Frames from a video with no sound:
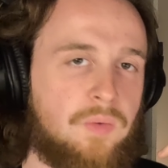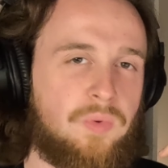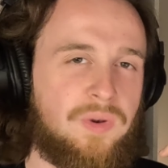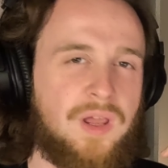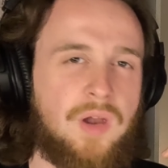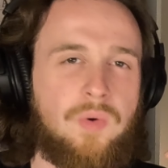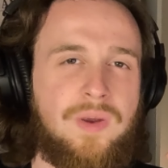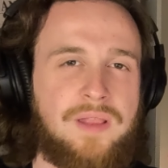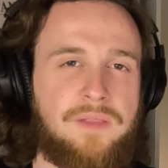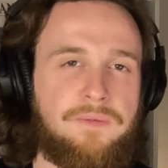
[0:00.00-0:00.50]
When
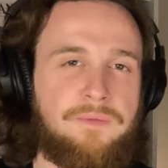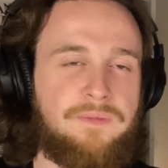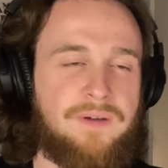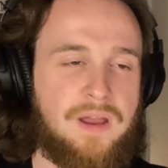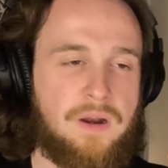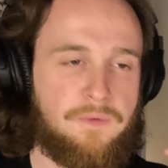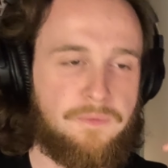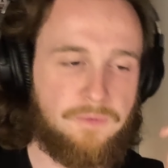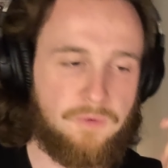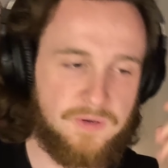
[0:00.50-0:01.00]
I read
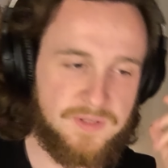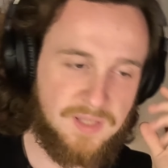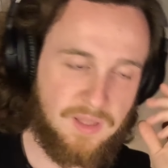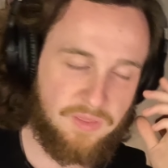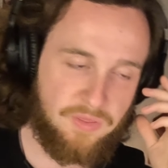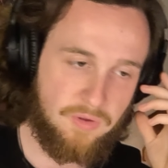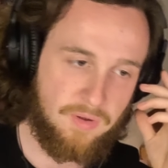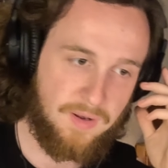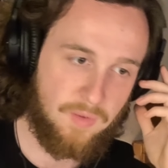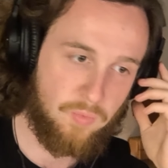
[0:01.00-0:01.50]
Fire Force, I
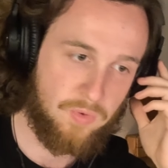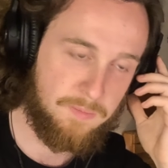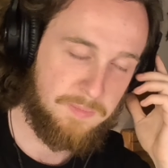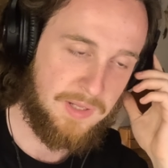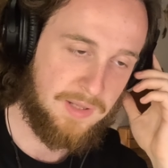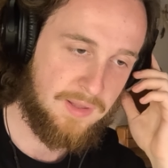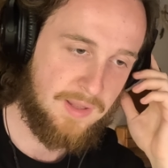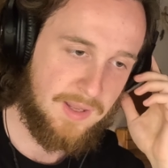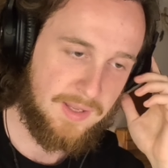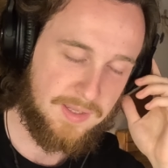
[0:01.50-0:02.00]
thought it would
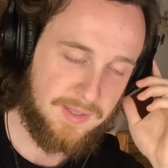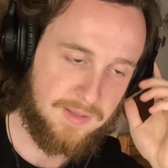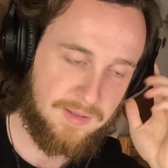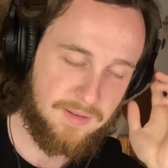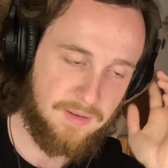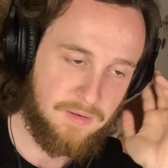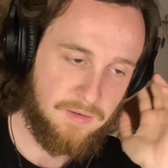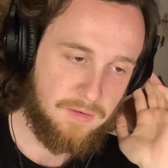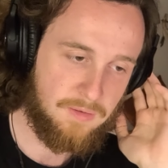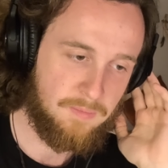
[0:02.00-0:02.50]
be
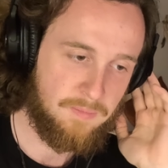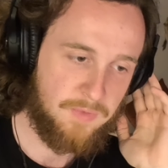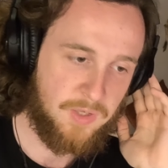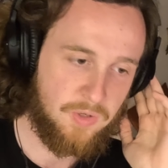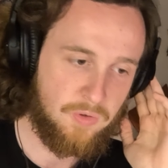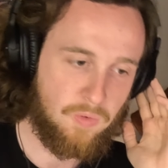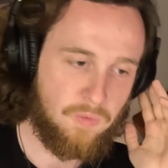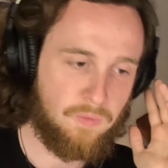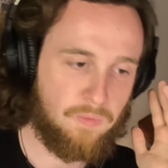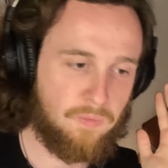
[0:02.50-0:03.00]
like, um,
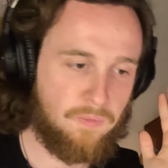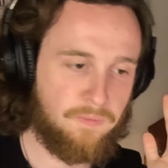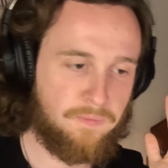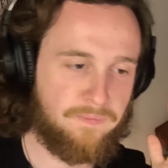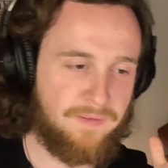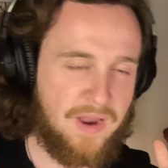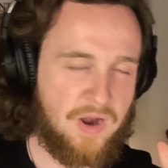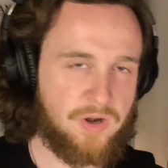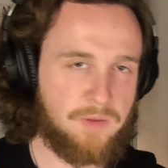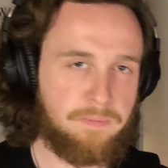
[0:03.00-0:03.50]
you know,
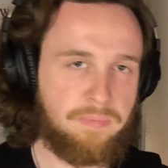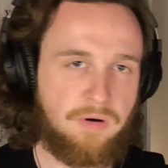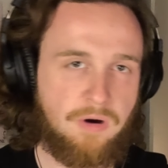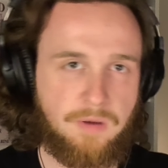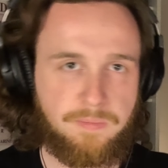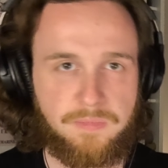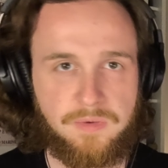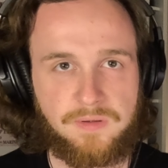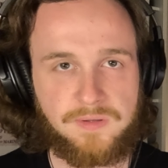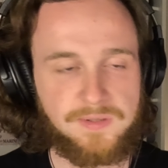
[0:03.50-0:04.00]
fire
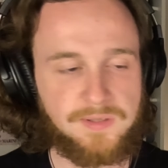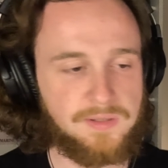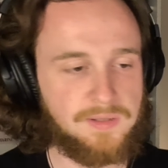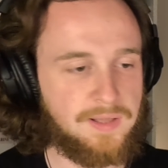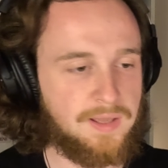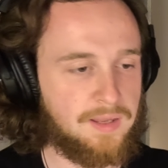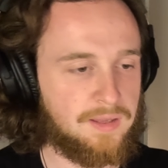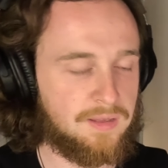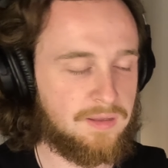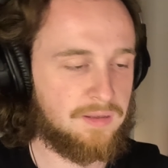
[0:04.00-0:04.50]
department,
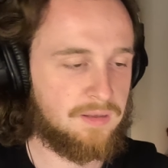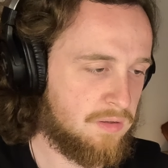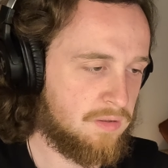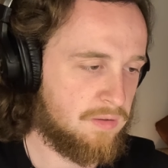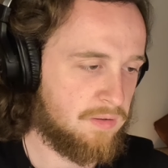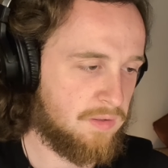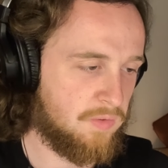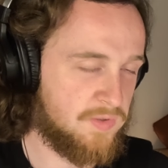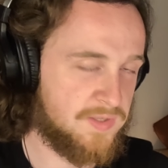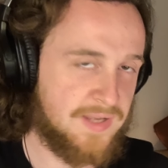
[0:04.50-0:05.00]
like
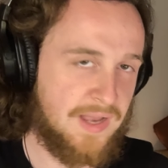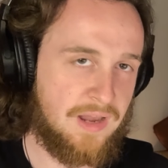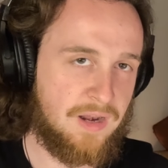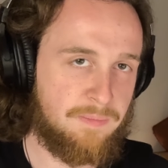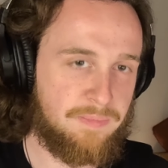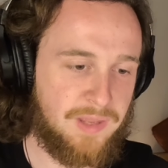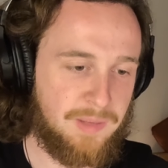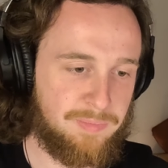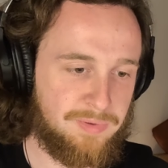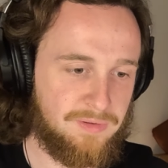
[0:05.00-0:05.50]
those kind
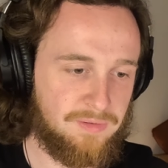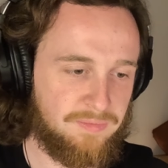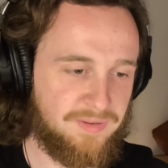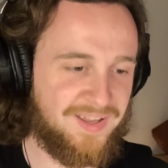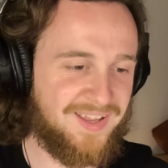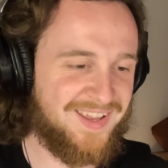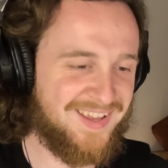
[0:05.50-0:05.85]
of people.